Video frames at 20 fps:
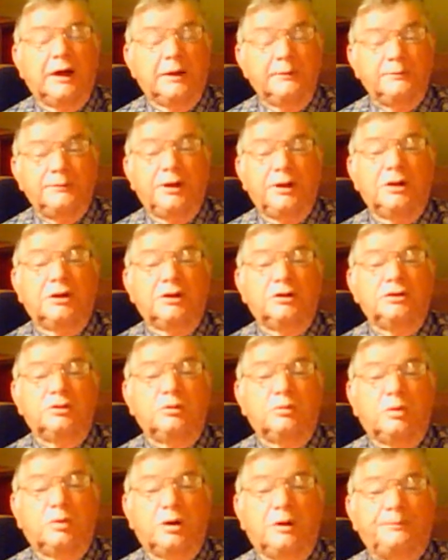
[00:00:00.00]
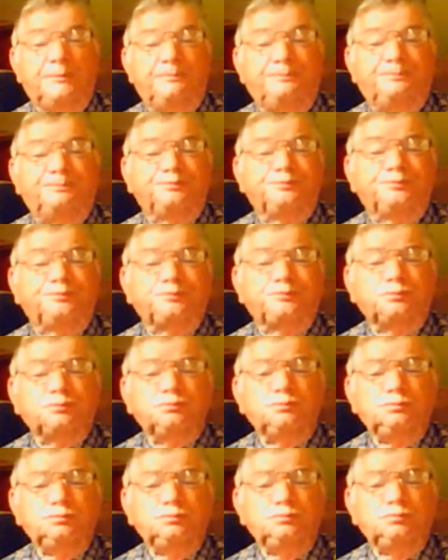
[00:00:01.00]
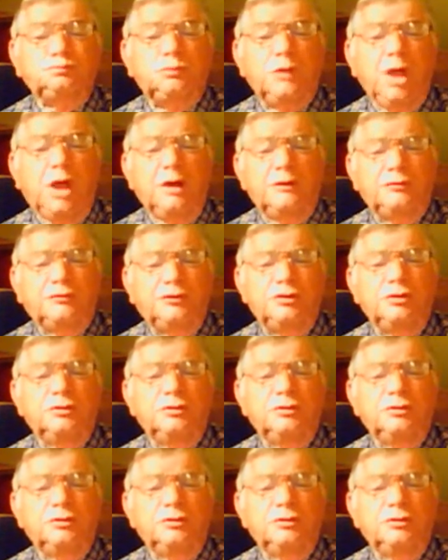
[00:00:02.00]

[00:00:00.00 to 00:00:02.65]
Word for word: I'm telling you what. After